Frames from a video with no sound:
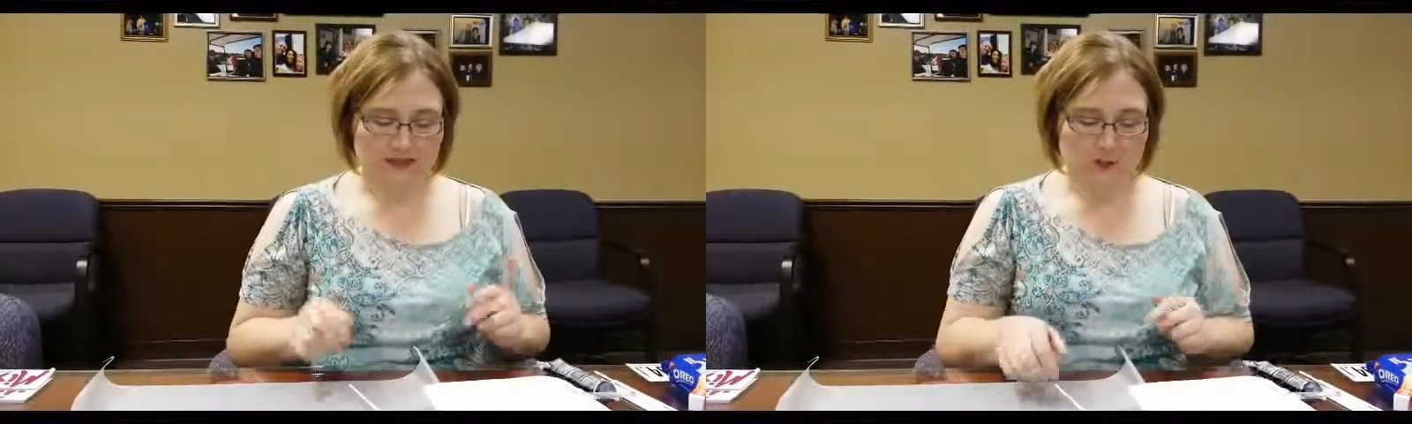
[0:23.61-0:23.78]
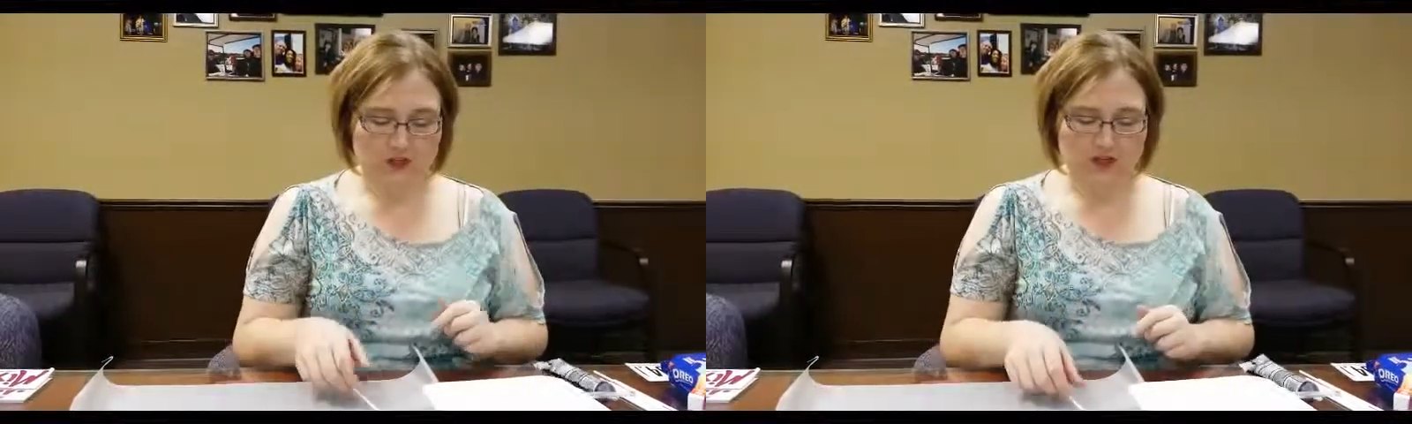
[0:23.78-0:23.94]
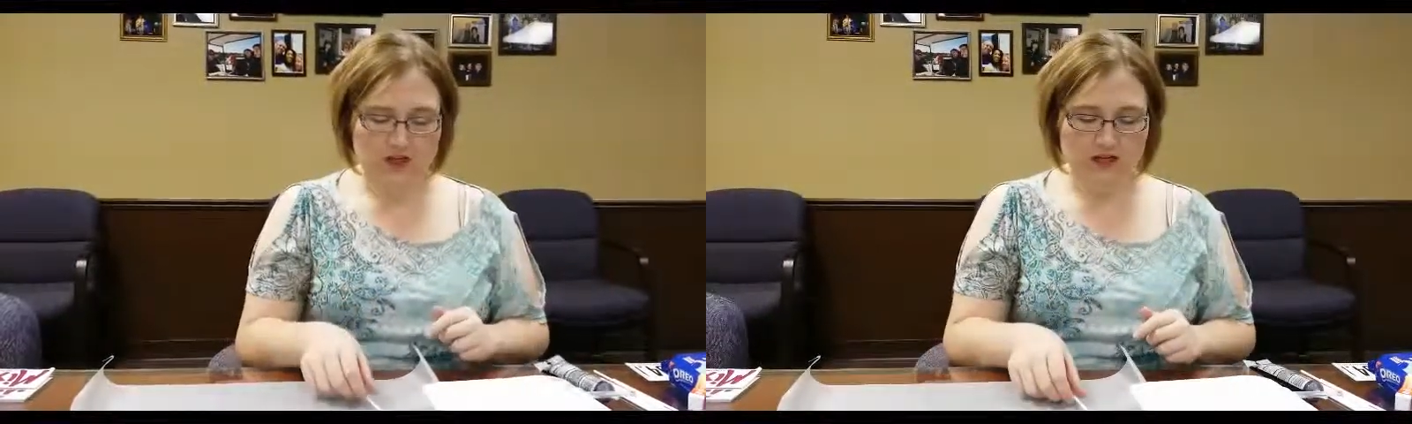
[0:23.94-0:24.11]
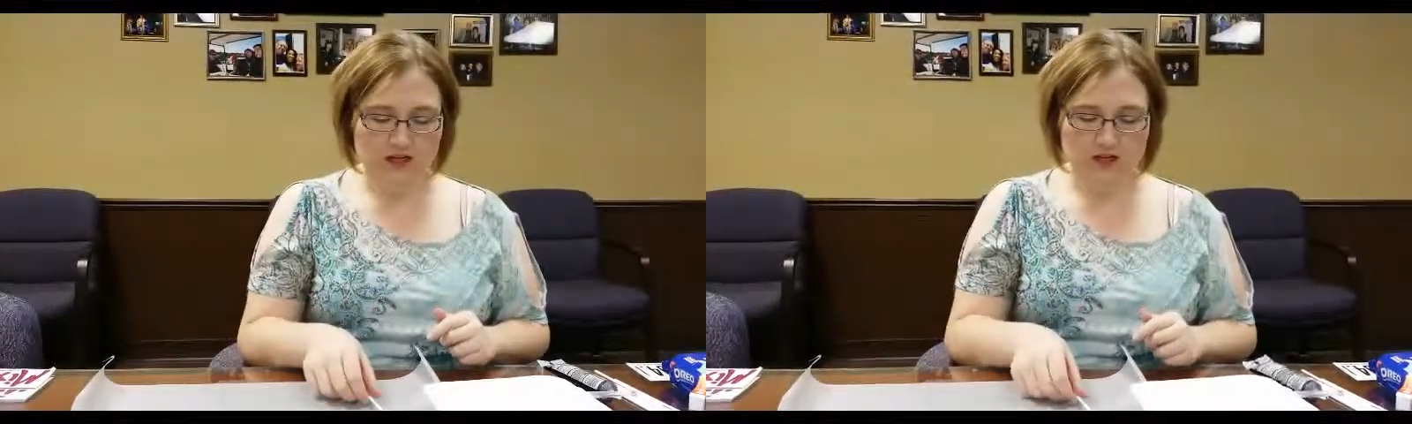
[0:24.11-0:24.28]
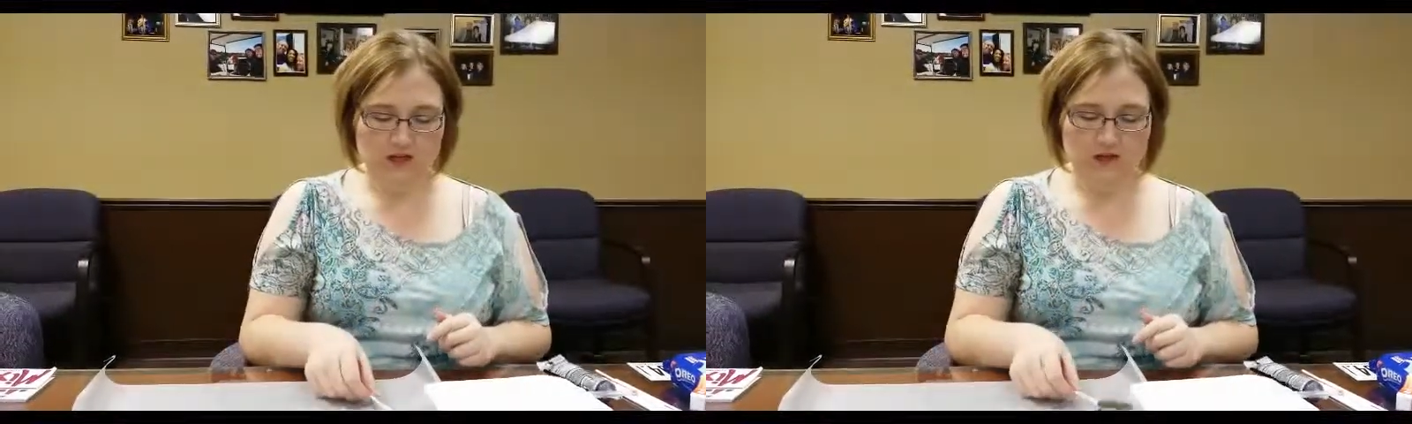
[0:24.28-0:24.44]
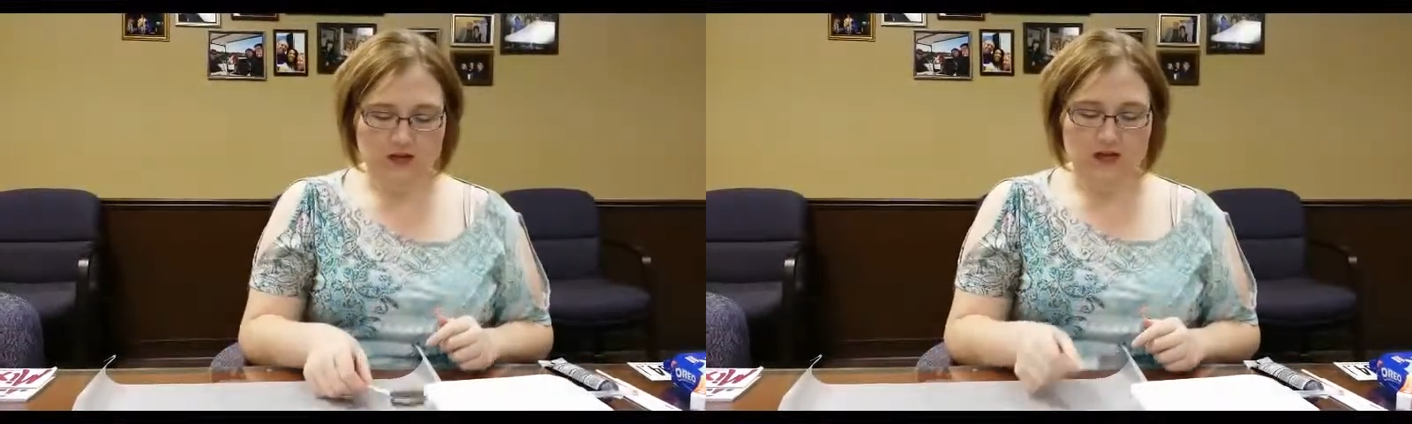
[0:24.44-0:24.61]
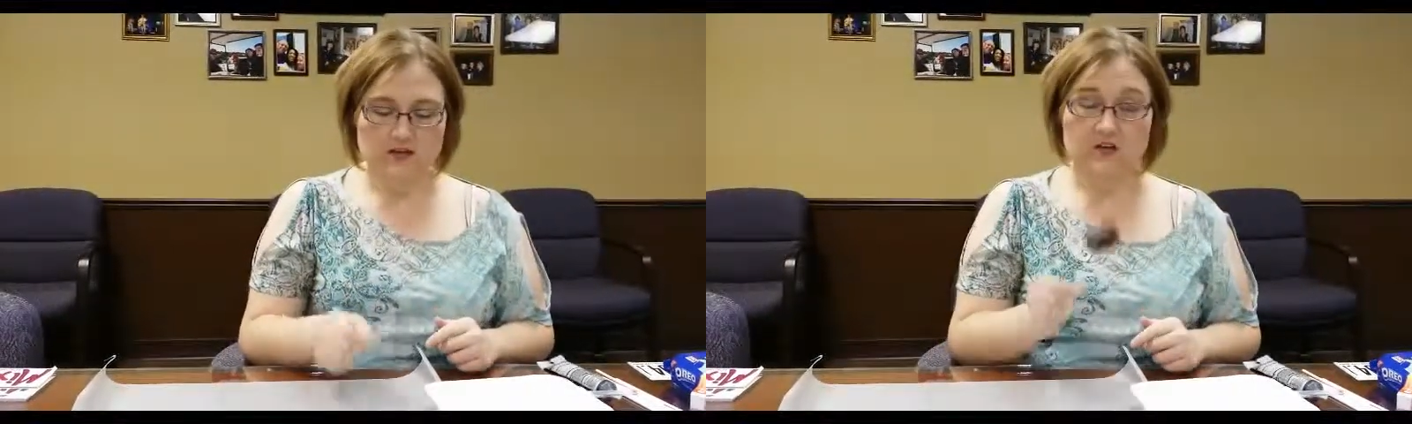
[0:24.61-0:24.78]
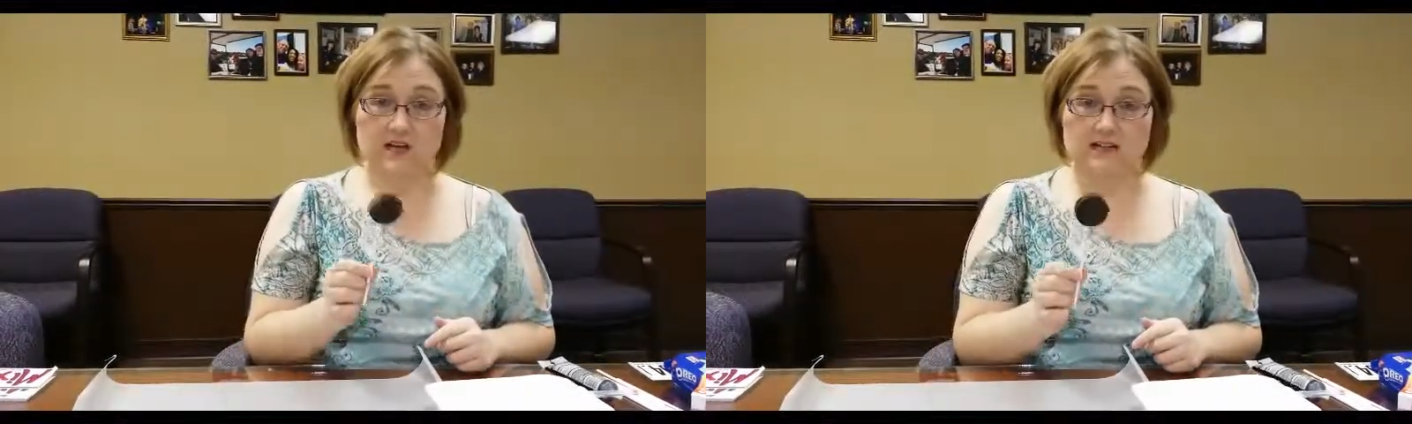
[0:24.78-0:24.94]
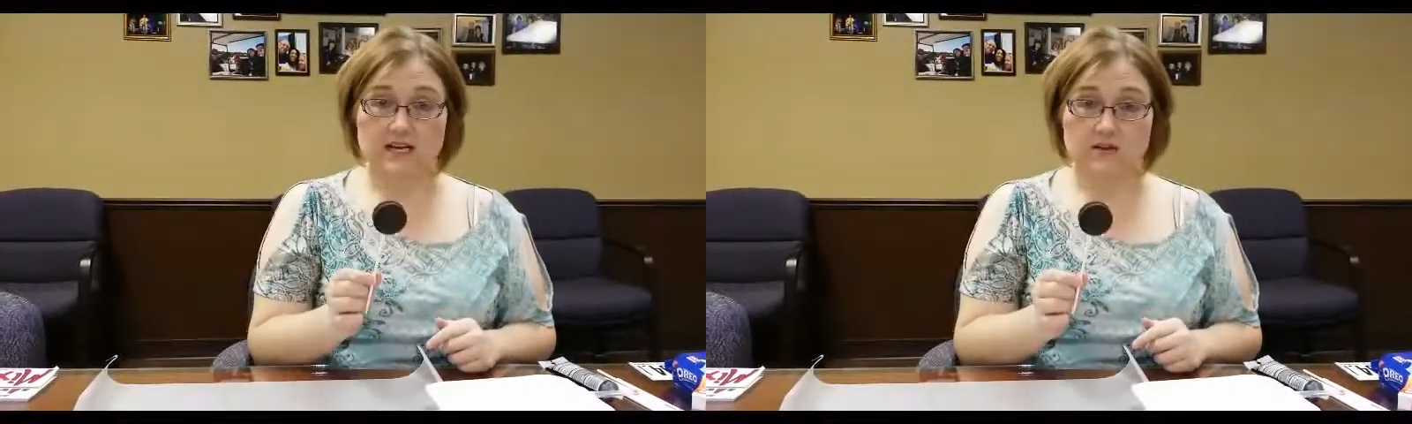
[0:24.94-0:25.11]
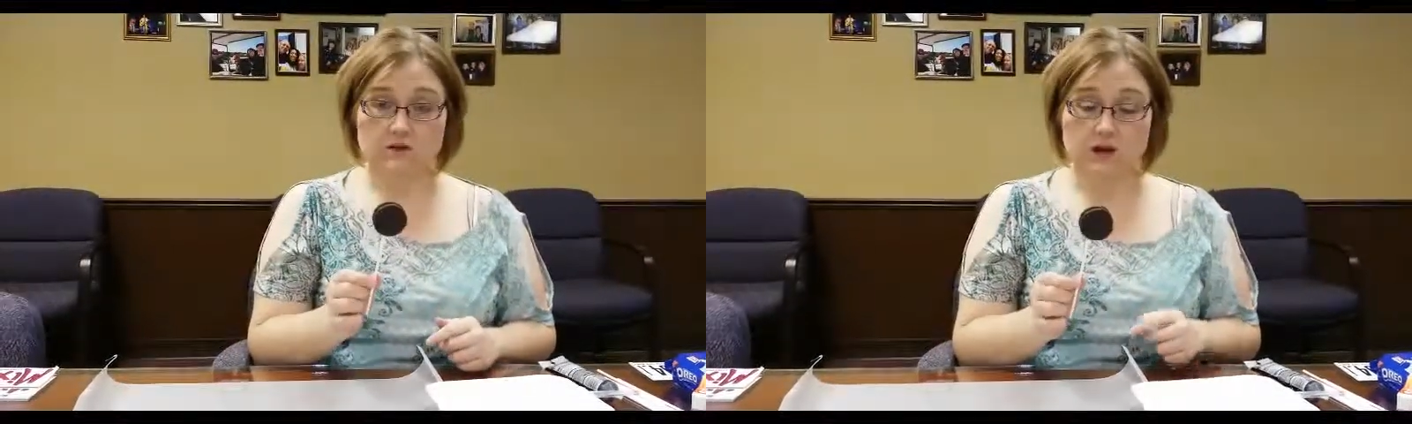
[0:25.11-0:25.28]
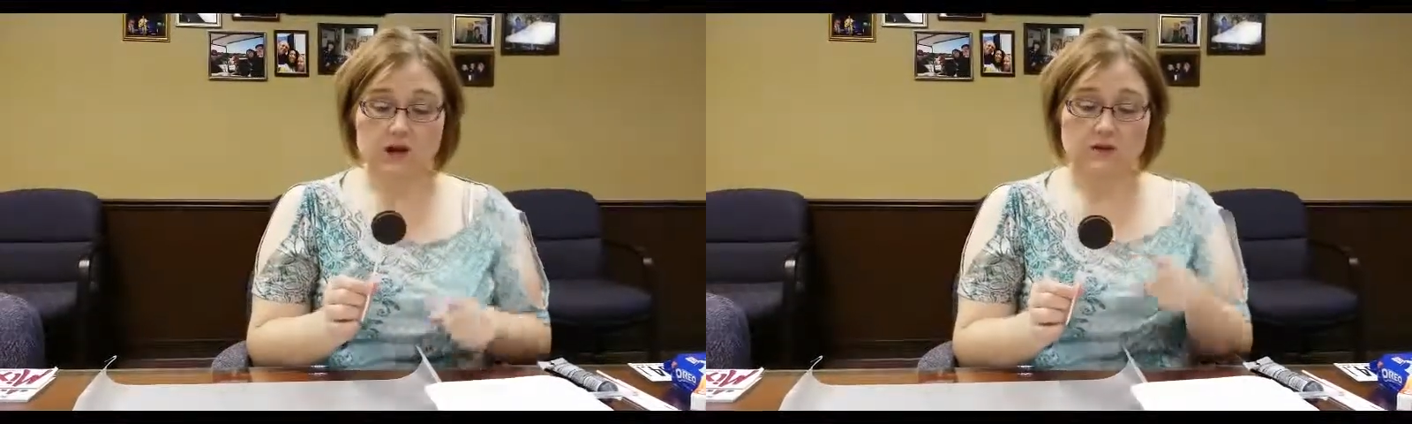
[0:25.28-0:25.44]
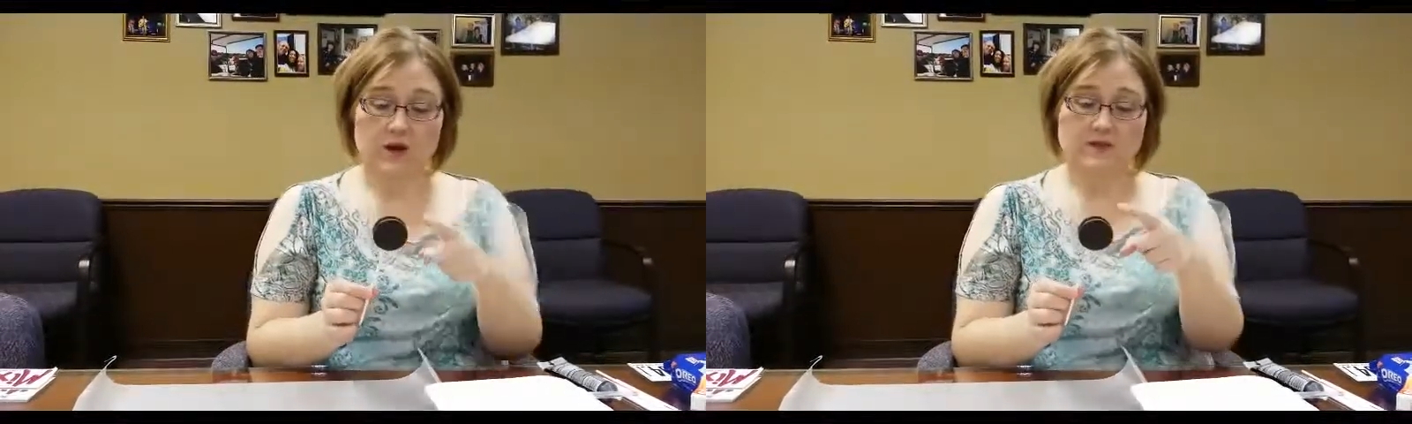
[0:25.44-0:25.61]
And what you're gonna do is you're gonna take your
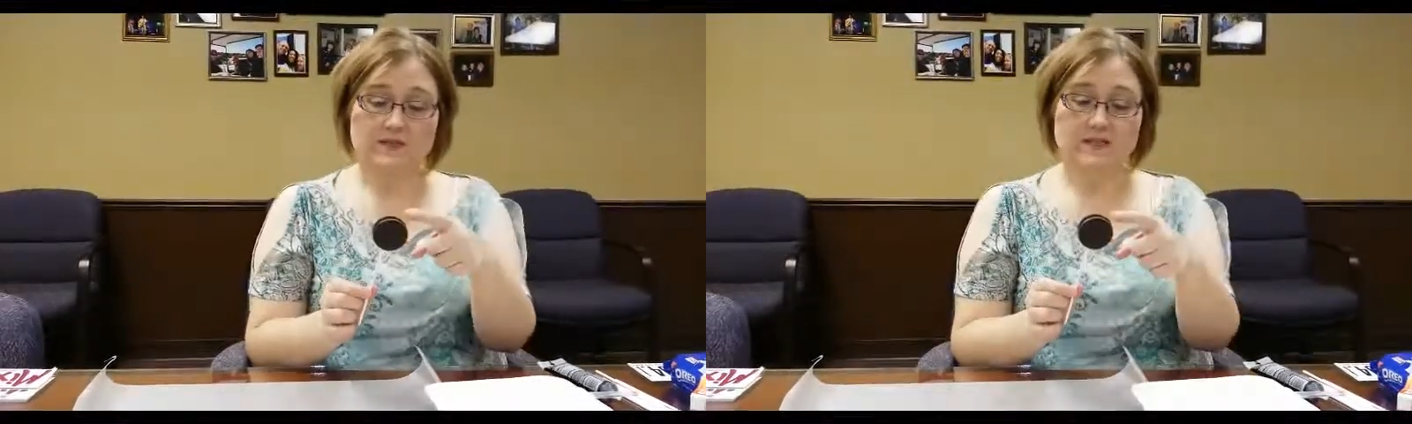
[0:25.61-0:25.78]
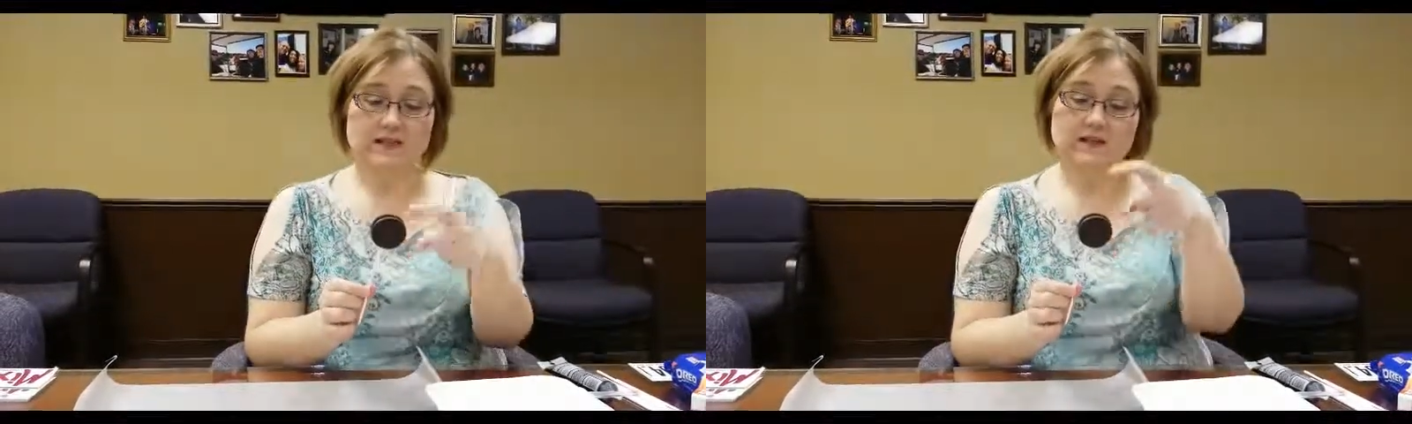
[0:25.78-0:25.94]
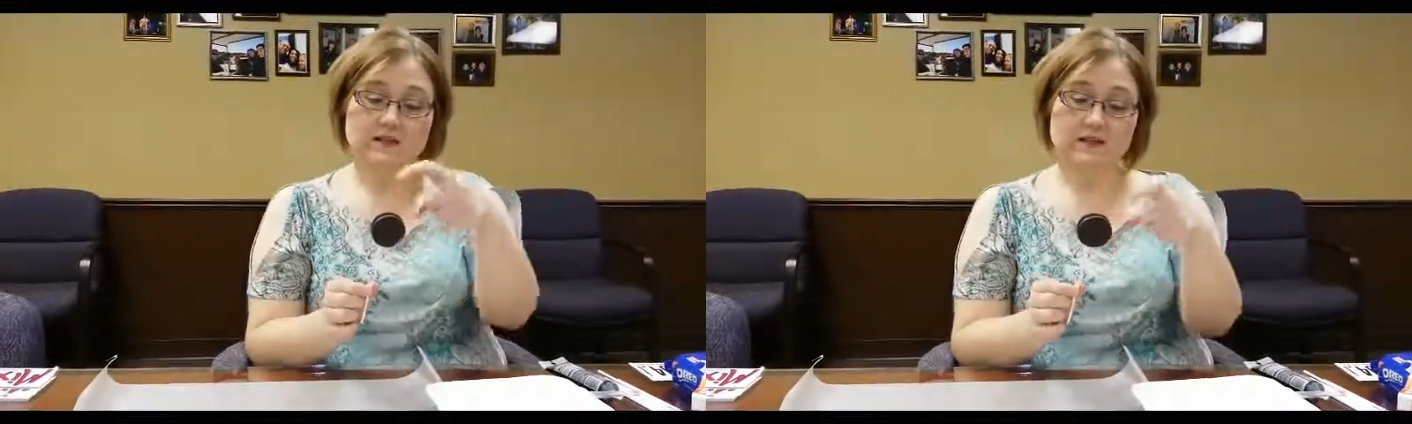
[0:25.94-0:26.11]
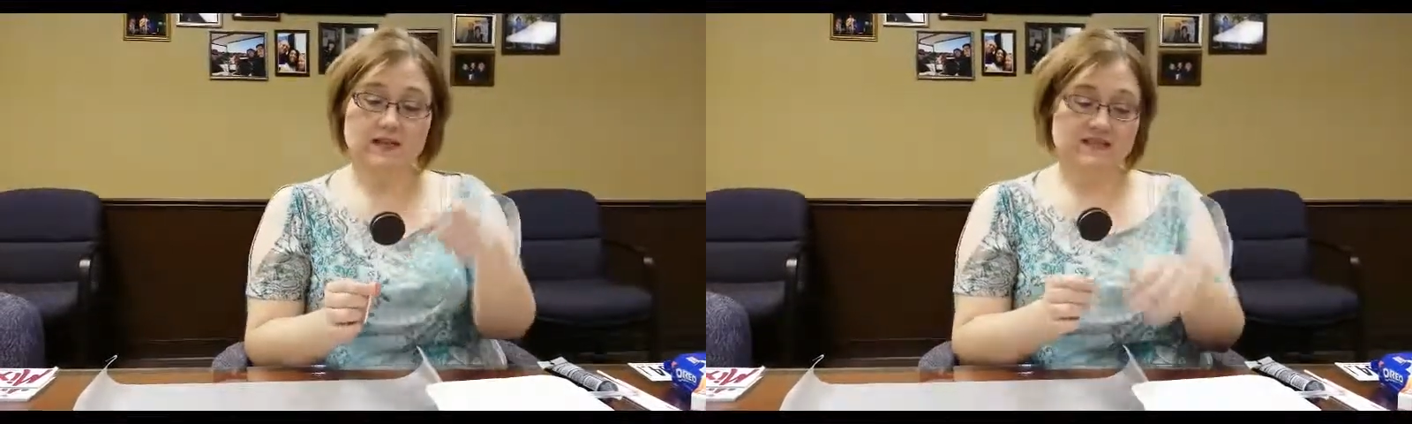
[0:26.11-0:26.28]
lollipop stick